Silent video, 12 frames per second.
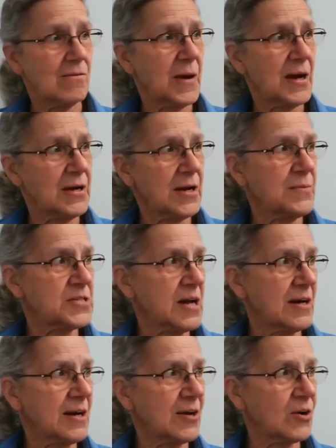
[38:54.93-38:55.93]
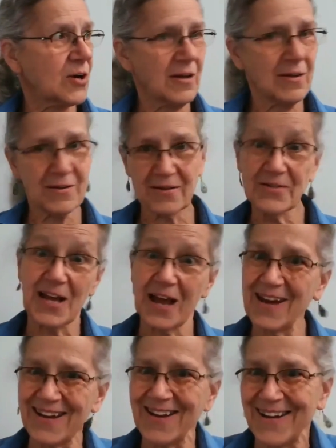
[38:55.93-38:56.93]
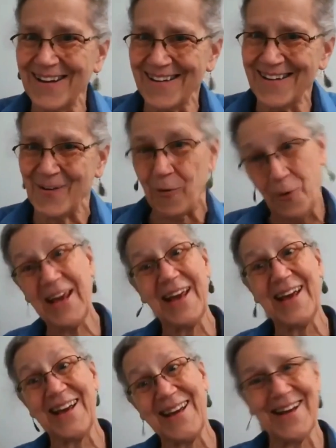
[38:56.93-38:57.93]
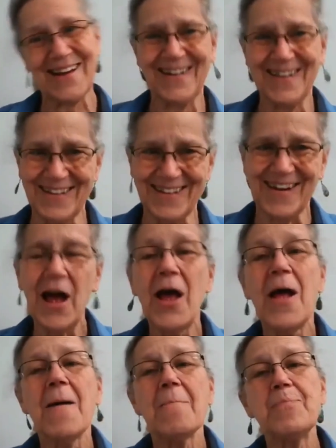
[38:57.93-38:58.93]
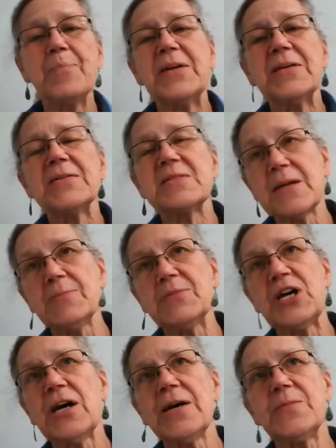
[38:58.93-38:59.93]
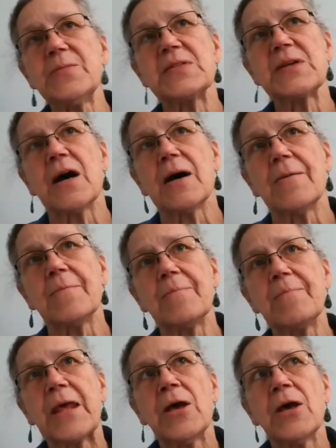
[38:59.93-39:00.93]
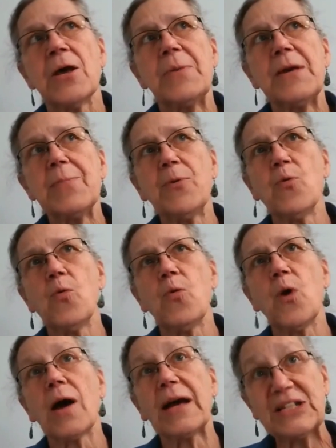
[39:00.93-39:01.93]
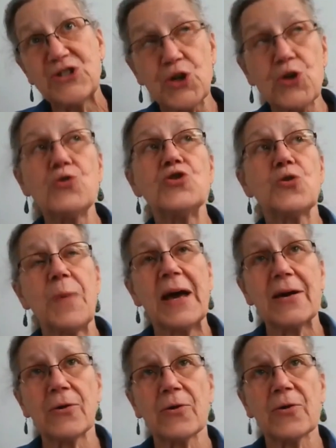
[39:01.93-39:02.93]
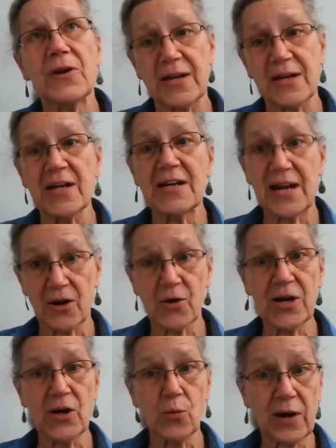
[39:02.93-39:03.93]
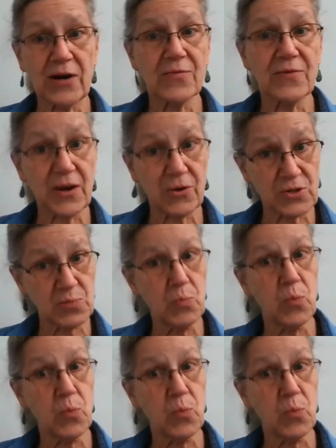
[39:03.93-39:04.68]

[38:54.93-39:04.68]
My name's not Harriet. It's okay. But sometimes people do better in an area where there's